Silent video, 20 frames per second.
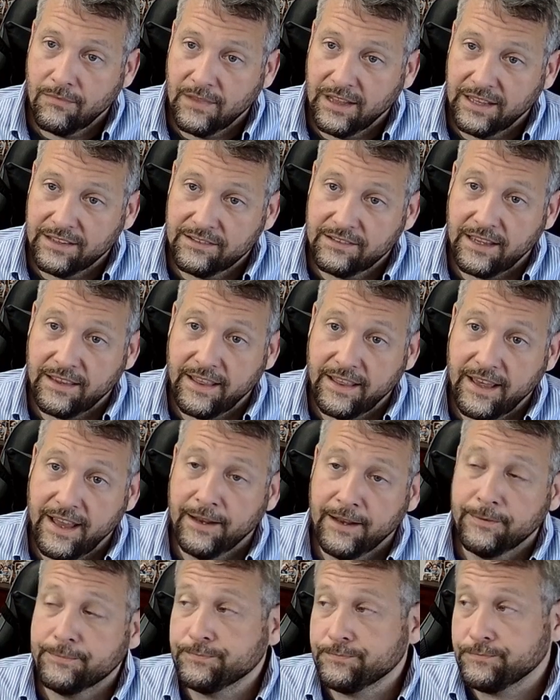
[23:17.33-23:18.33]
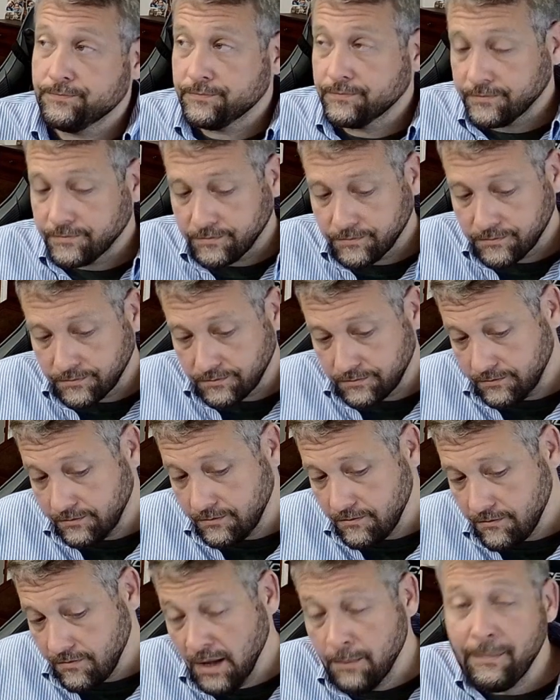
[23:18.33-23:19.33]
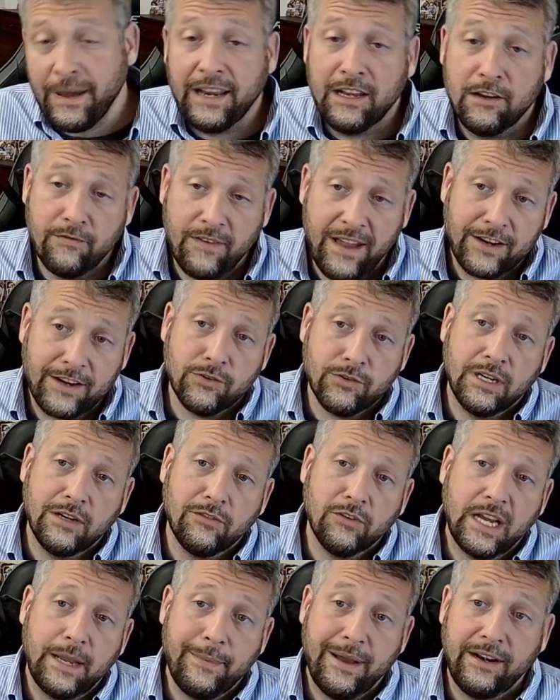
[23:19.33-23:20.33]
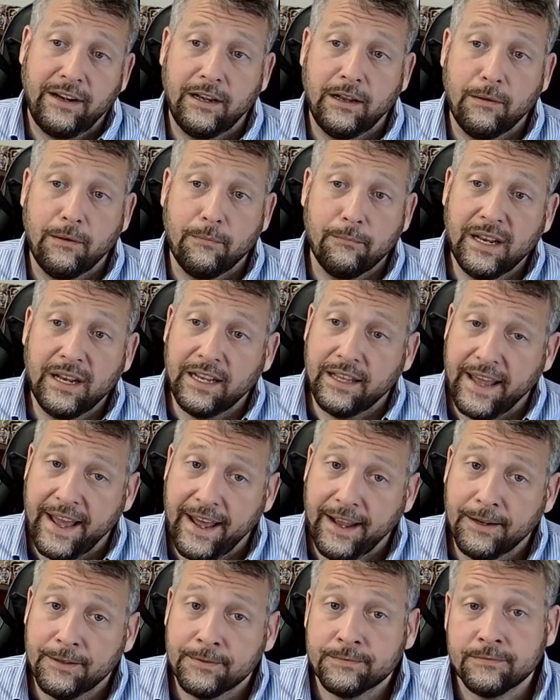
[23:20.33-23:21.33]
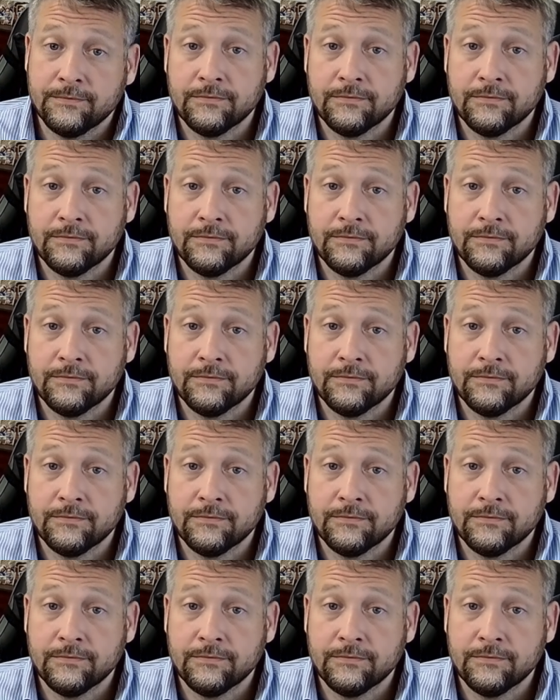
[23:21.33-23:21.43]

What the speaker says: Let's say that. Manufacturer never came out and admitted that.